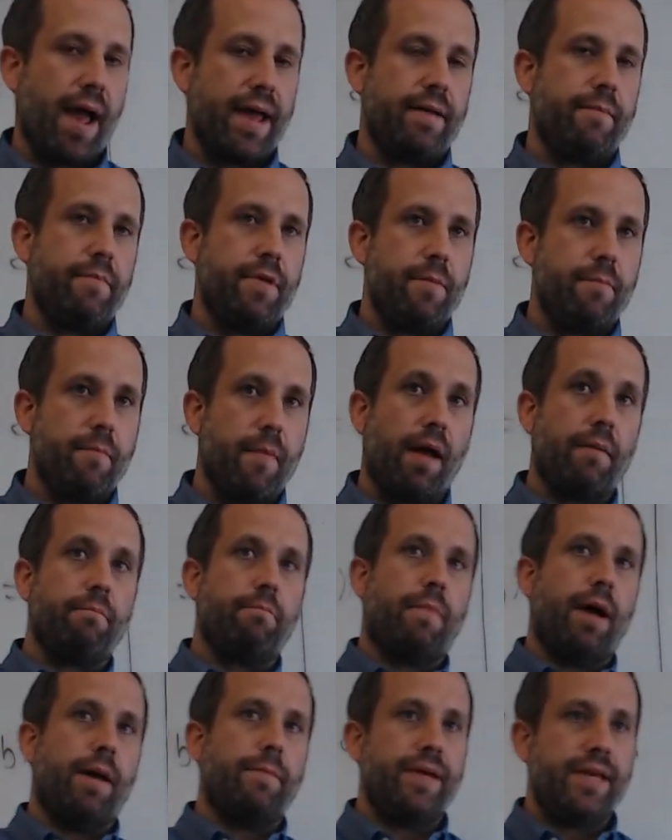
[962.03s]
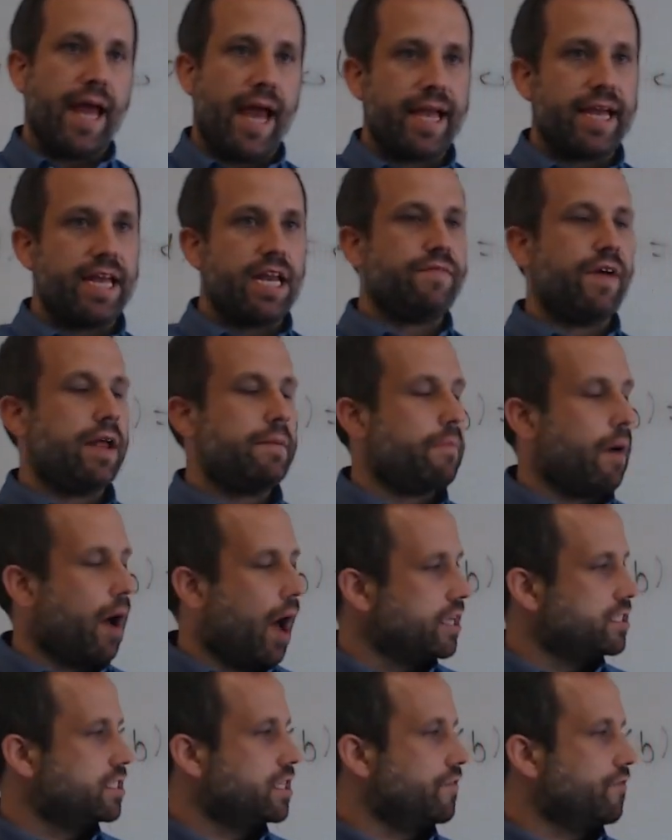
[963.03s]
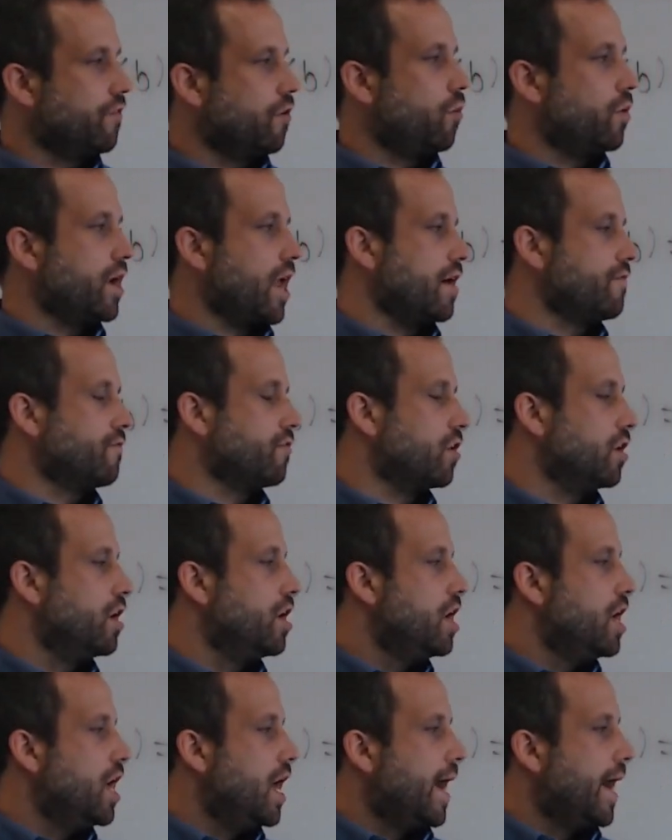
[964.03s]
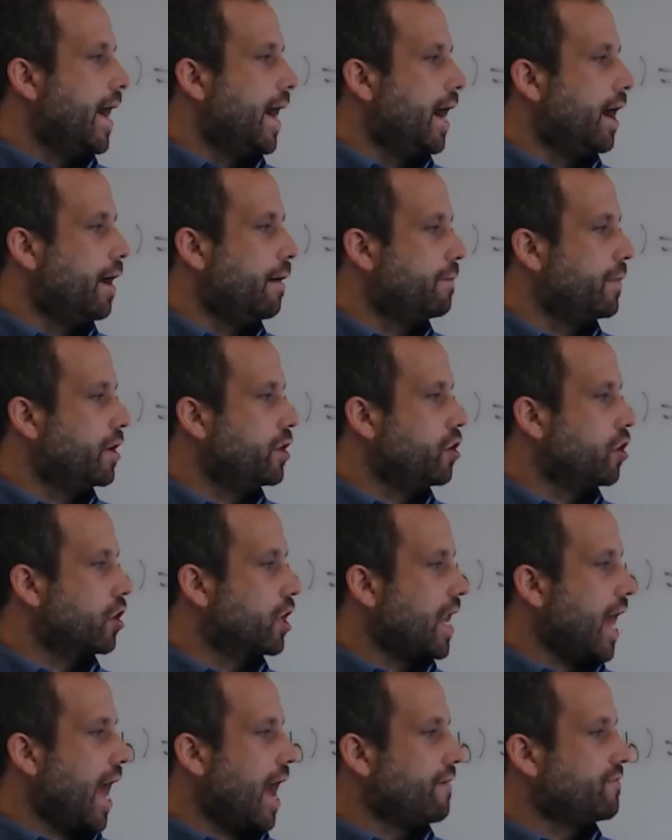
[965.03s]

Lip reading: be negative and positive or whatever, you're going to have to